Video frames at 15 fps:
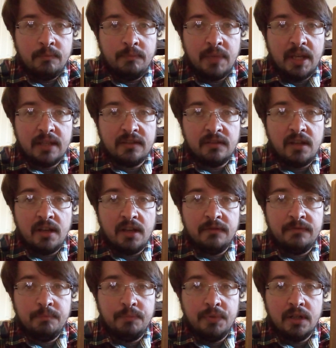Best
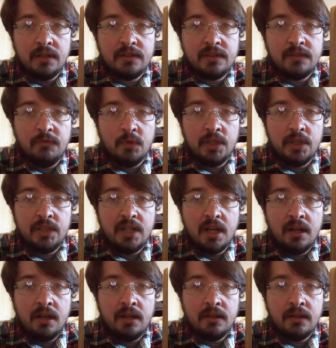loved books for
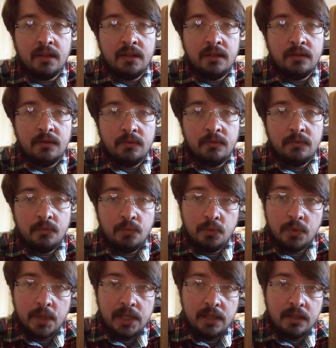young
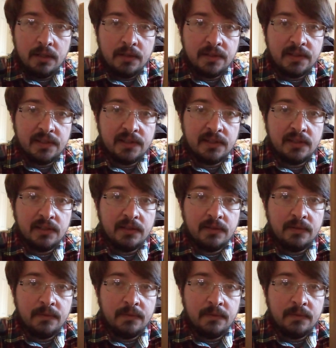readers.